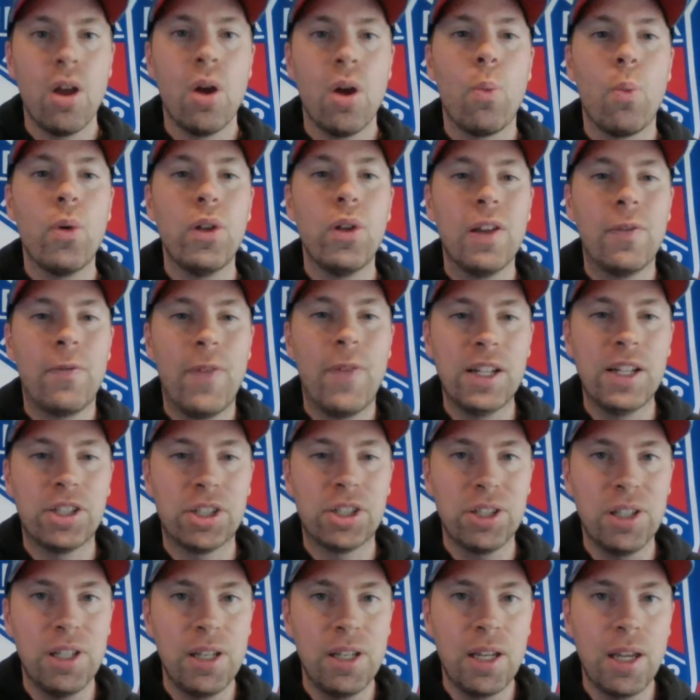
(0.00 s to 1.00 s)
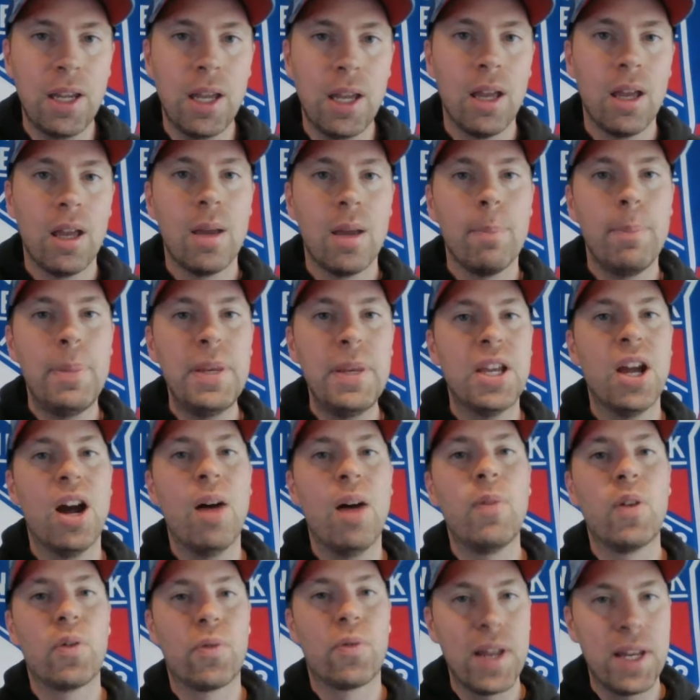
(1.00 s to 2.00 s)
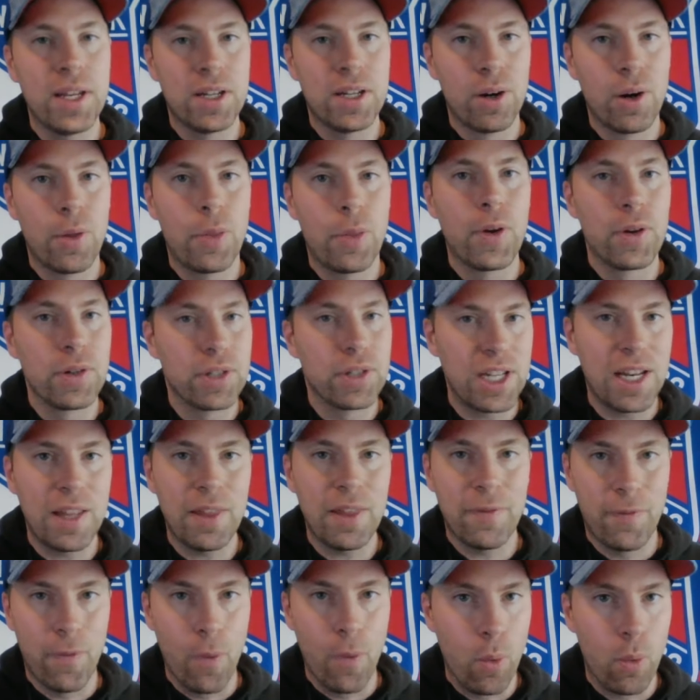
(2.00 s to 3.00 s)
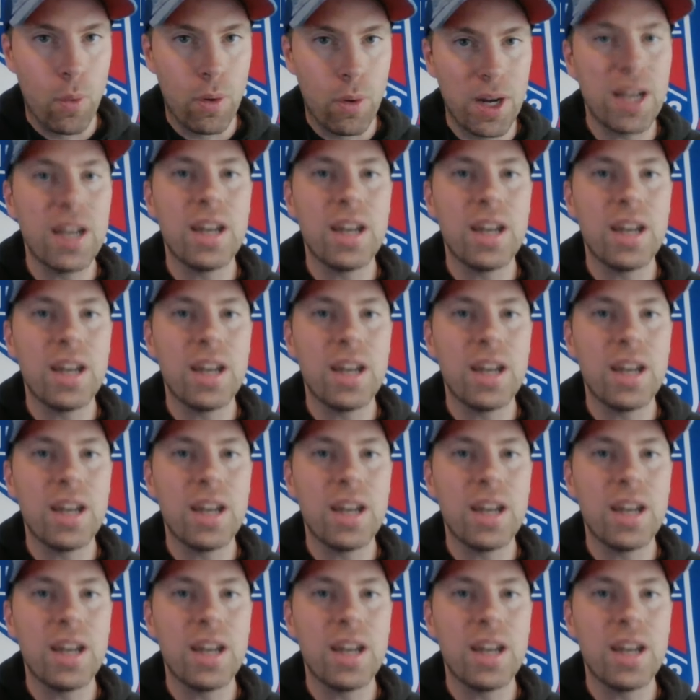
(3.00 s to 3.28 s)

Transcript: will eventually become the Ranger 13th forward,